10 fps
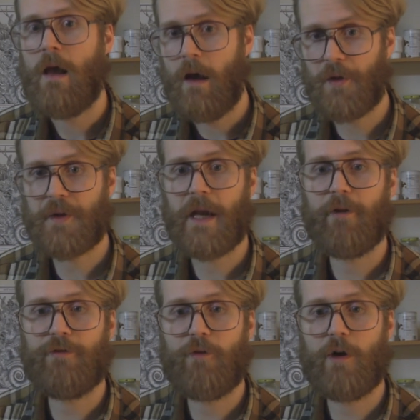healthcare
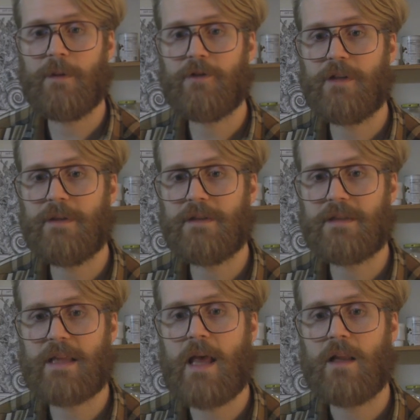reform agreements
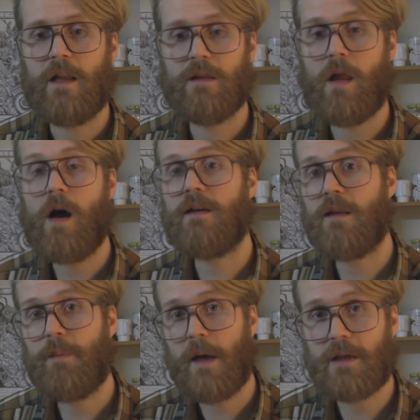that locked
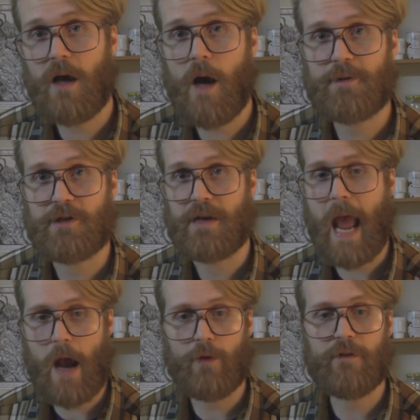the public option
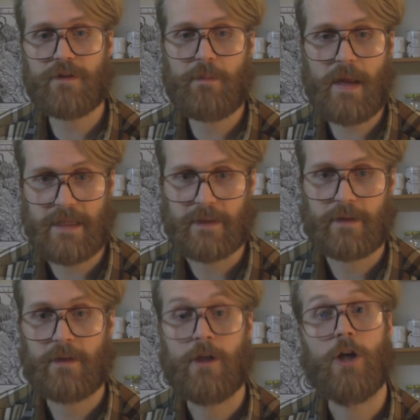out of debate,
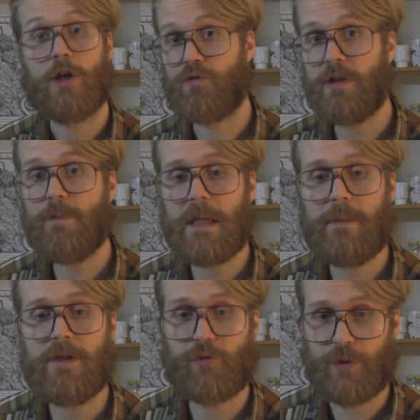drill
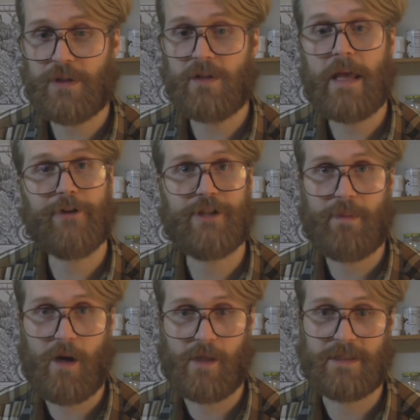baby drill energy
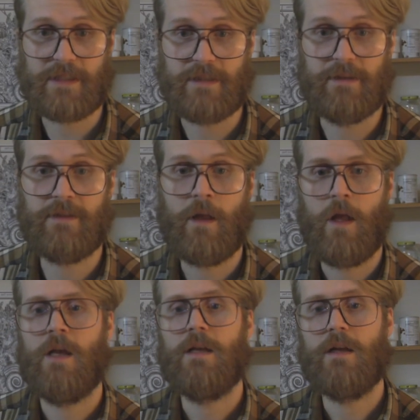policies,
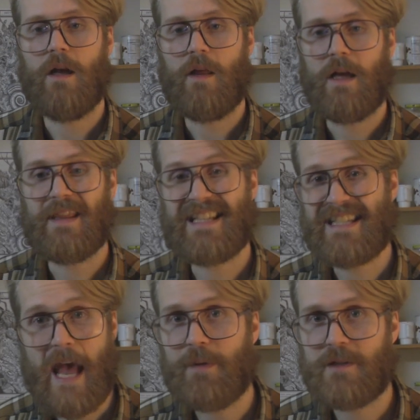the
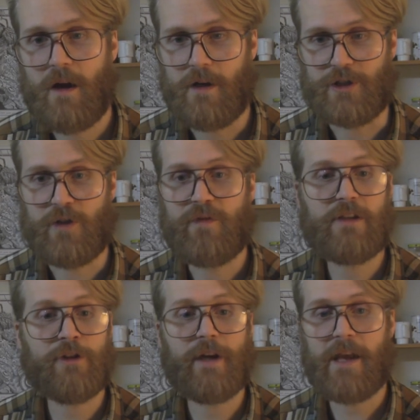sabotage of
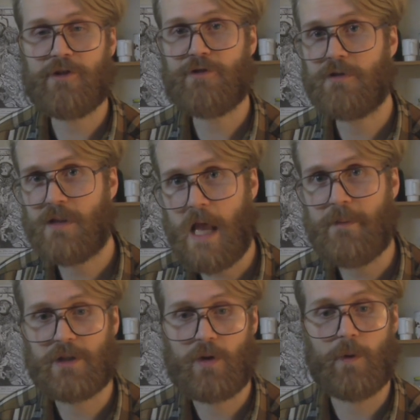international
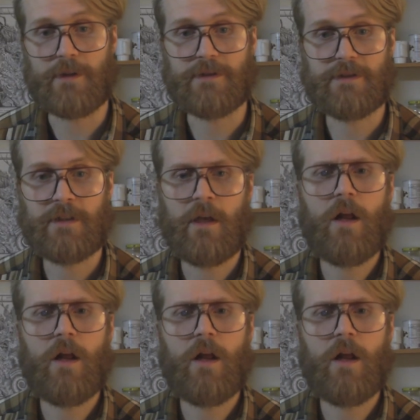climate accords,